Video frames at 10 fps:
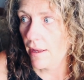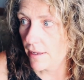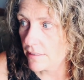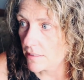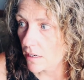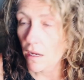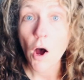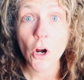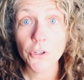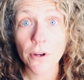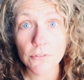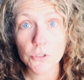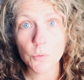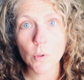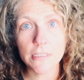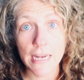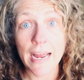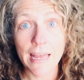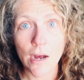And uh, hardcovers would die